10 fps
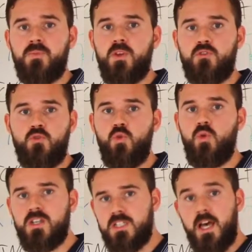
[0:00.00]

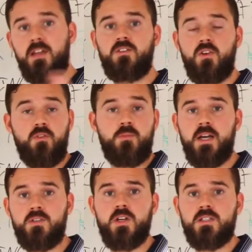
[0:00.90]
through a set of
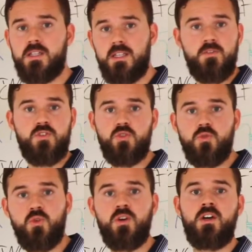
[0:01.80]
metrics that gives
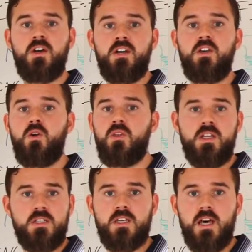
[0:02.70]
you the
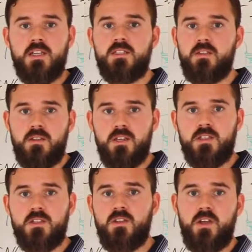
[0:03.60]
insights and
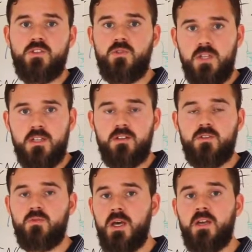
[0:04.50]
things that you
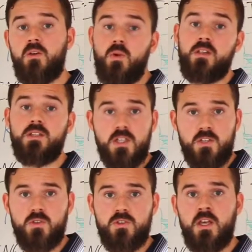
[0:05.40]
need to make great
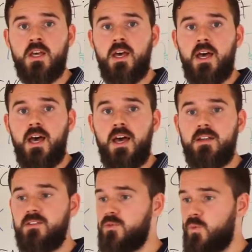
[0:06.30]
decisions
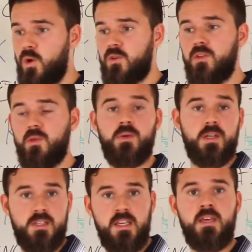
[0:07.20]
and work with a
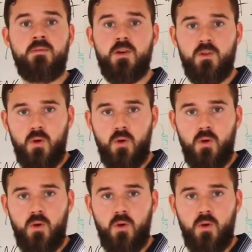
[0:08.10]
big team and